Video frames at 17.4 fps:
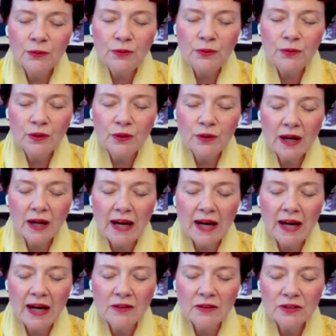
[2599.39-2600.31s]
go through
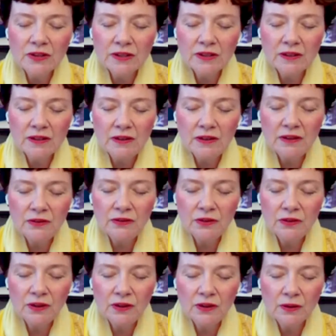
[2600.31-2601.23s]
your house
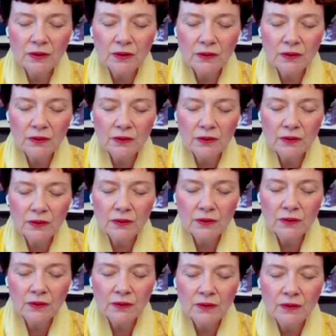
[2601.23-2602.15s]
into the
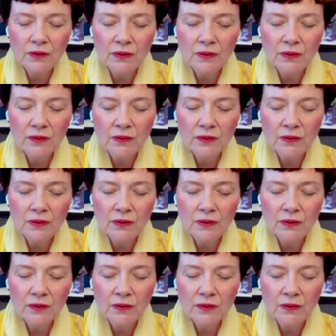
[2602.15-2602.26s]
earth.